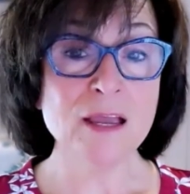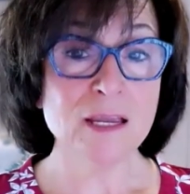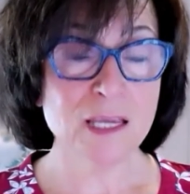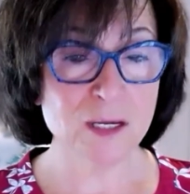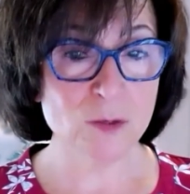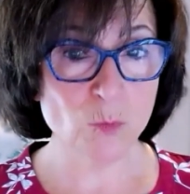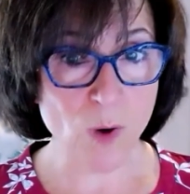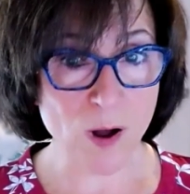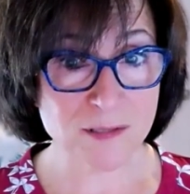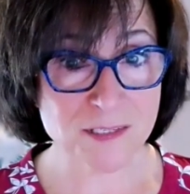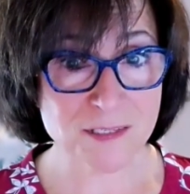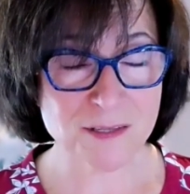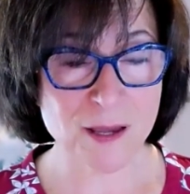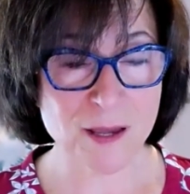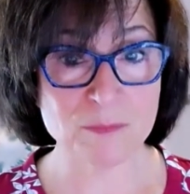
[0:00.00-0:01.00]
He
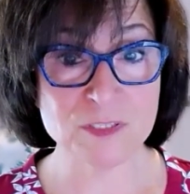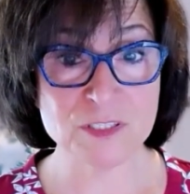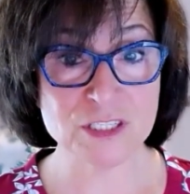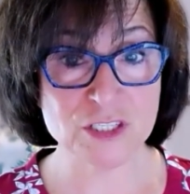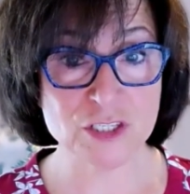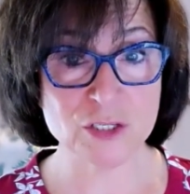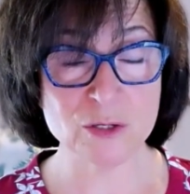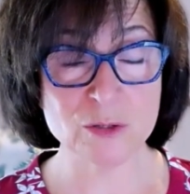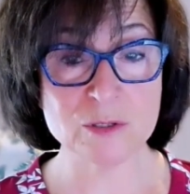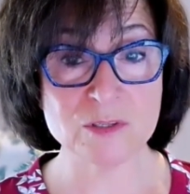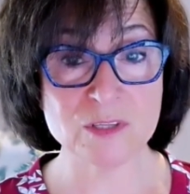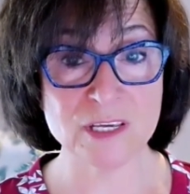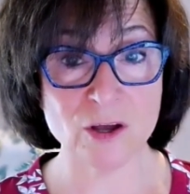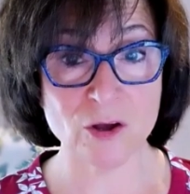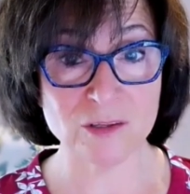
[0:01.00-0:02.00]
wants them to choose the